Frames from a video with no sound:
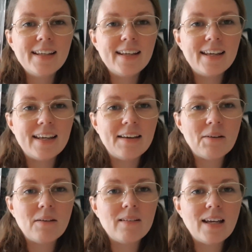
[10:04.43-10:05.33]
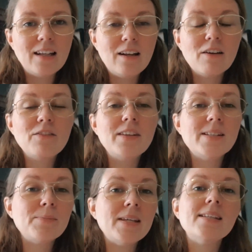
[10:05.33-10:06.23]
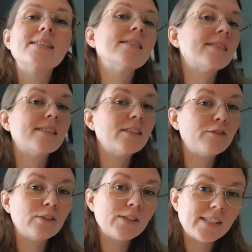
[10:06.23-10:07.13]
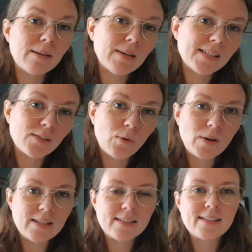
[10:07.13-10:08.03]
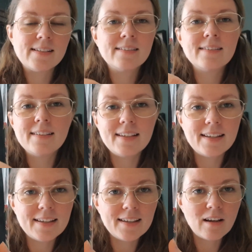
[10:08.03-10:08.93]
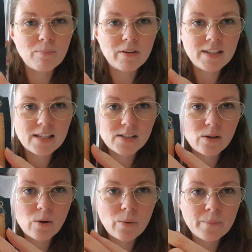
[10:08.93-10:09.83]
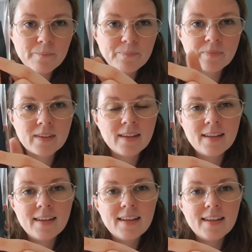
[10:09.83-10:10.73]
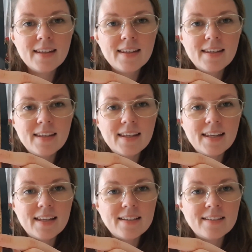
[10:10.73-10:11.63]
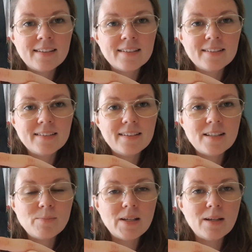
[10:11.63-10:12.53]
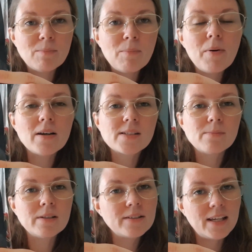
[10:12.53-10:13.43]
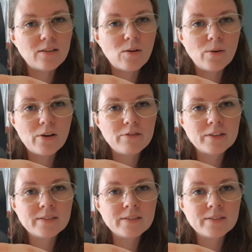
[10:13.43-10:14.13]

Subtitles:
I have loved this piece since the first time I saw it a couple of years ago, and it's been impossible to get a hold of.